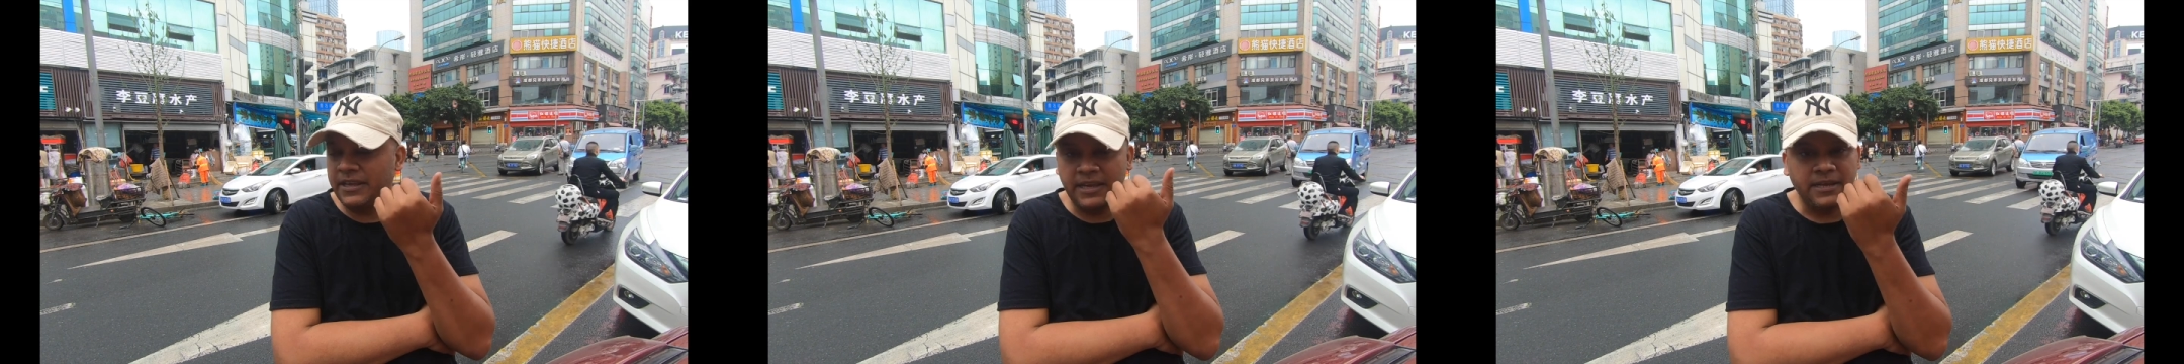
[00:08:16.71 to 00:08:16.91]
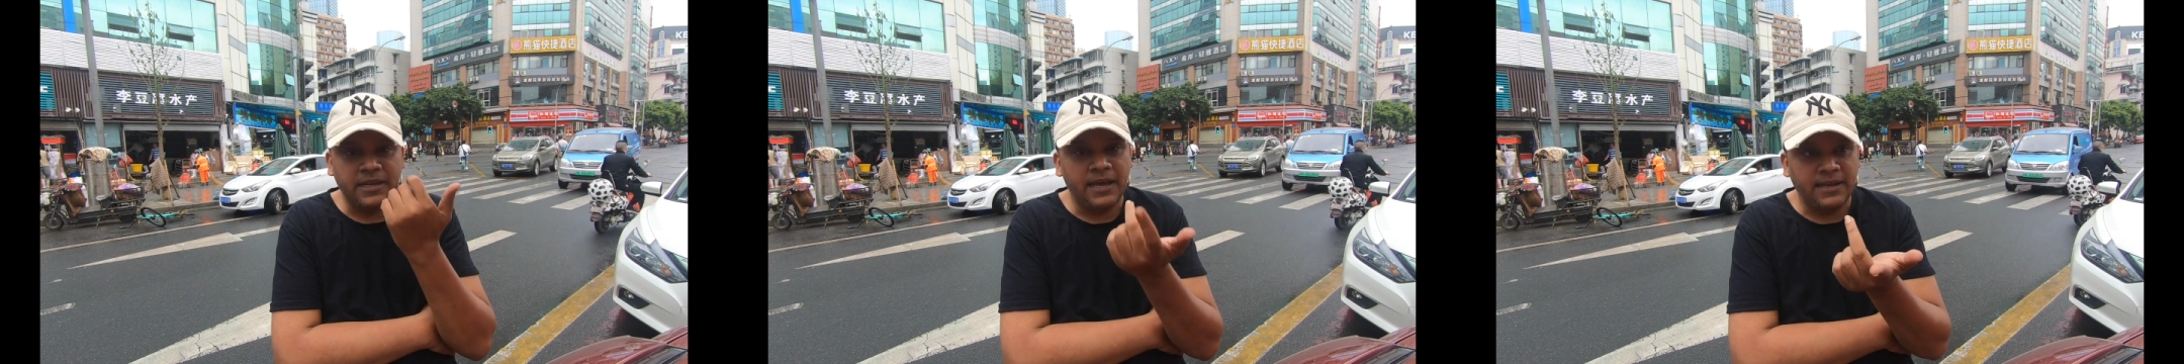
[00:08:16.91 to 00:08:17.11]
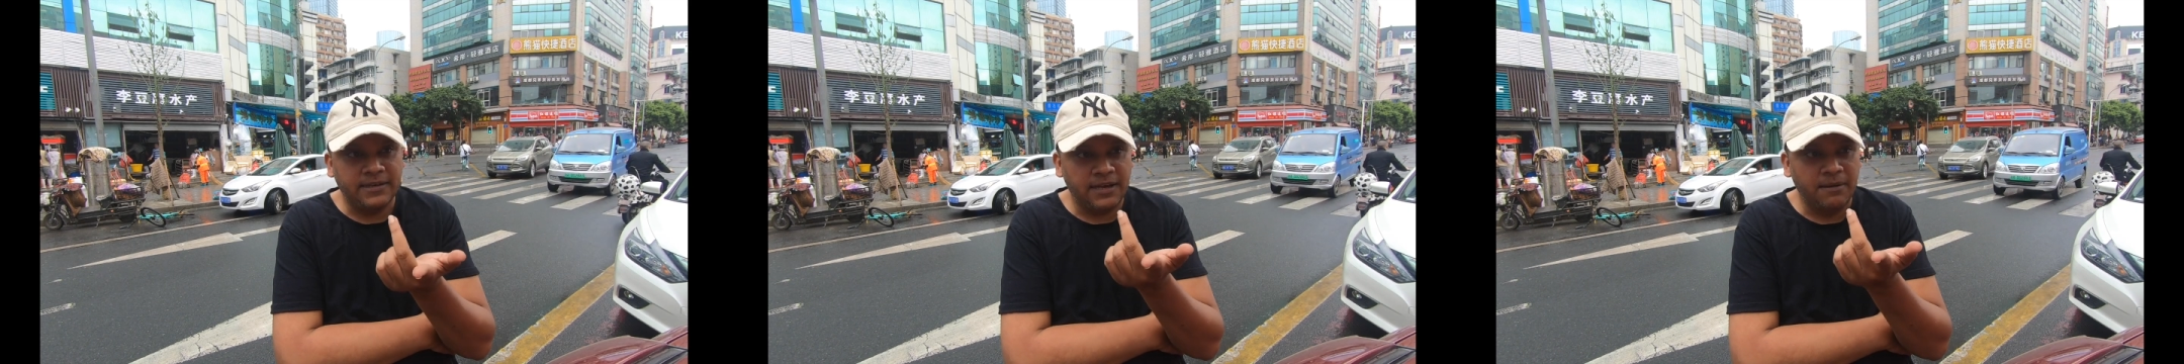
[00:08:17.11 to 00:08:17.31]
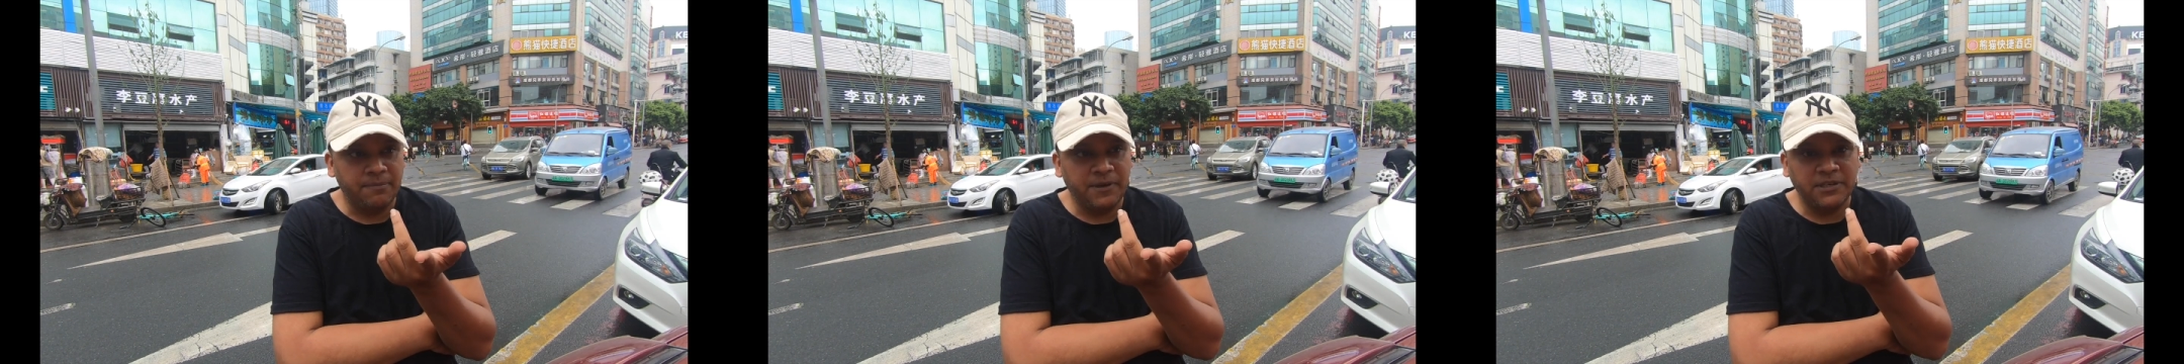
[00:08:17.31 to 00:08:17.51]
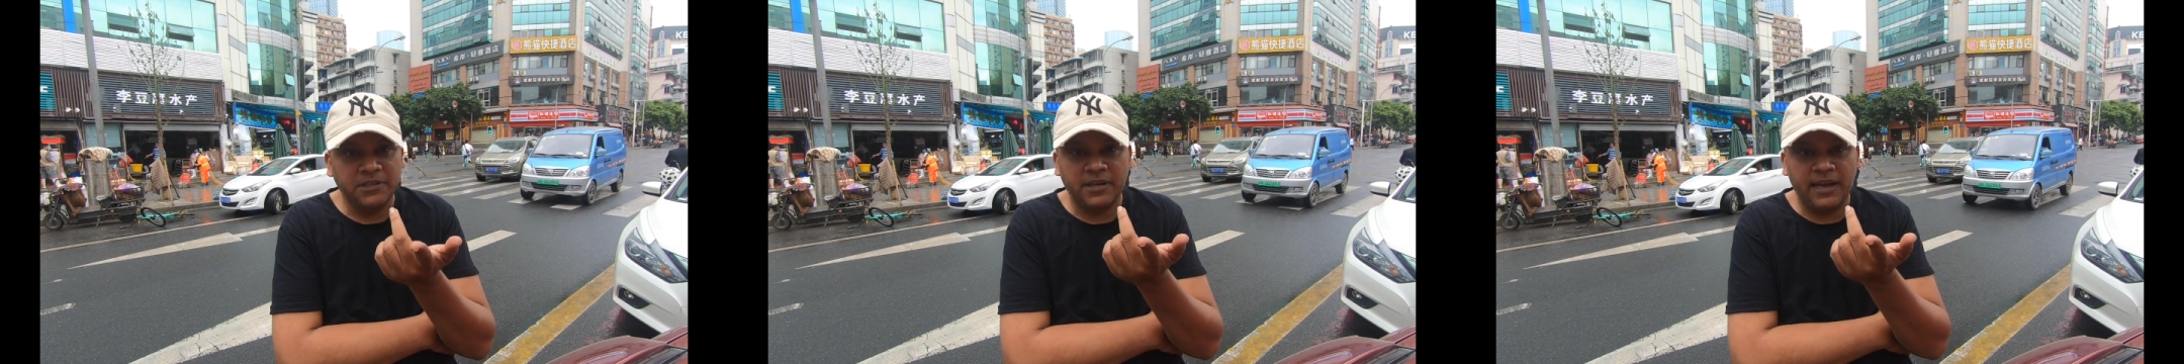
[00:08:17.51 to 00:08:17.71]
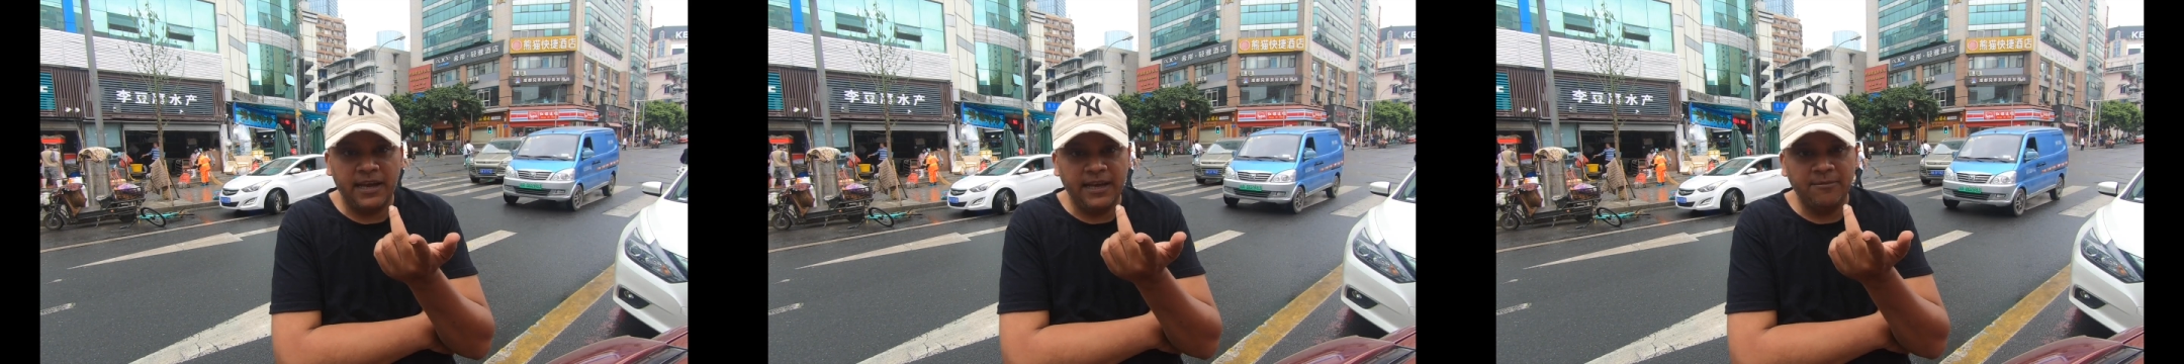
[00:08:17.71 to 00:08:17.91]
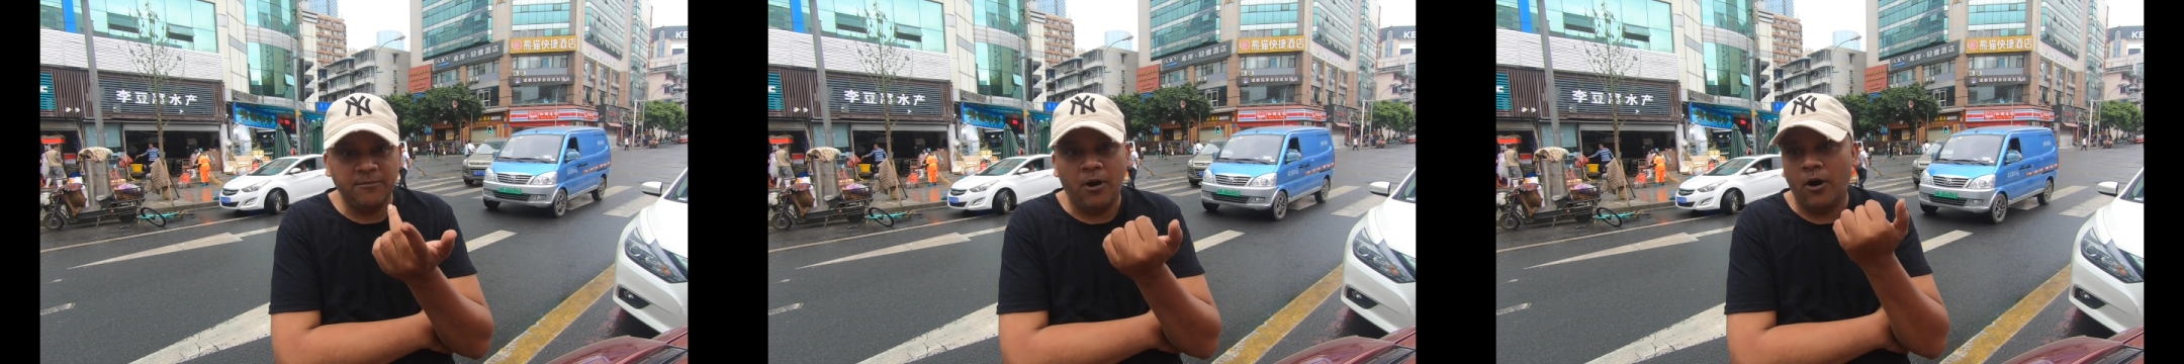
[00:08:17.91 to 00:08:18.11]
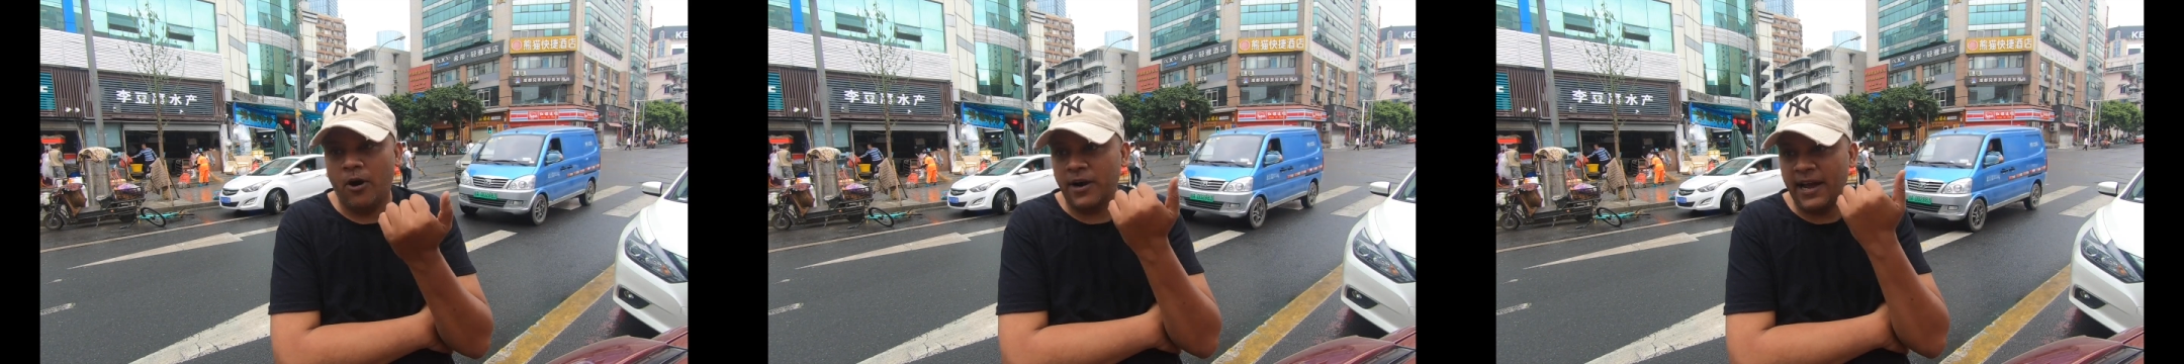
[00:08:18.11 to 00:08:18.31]
can get up in
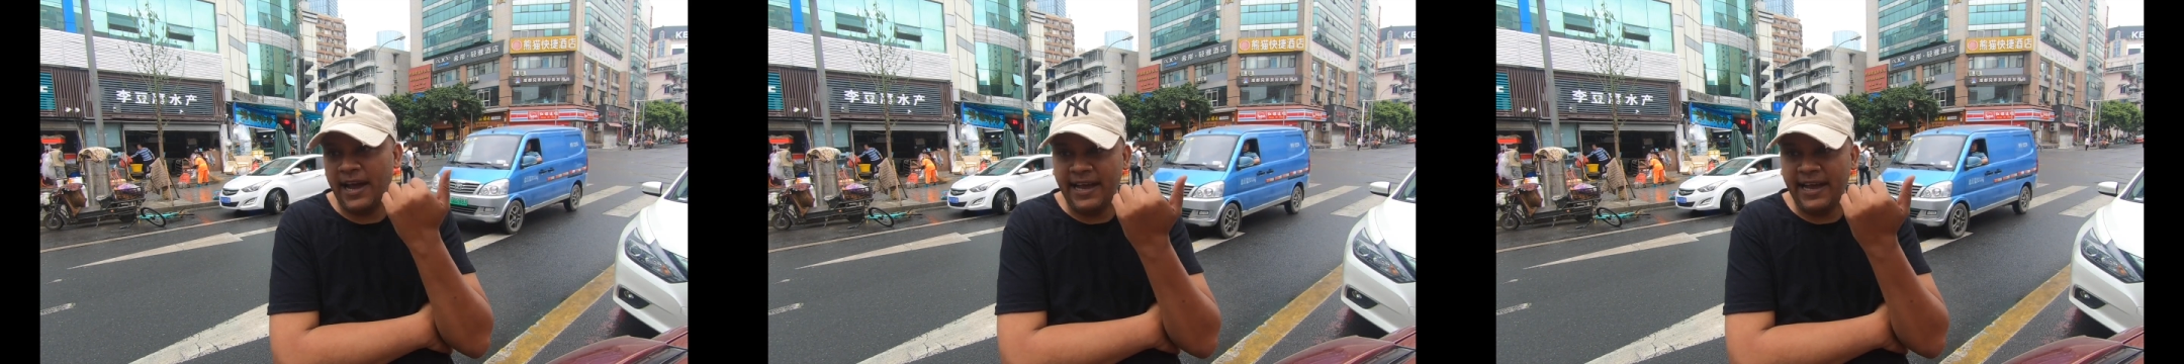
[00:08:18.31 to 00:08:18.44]
time or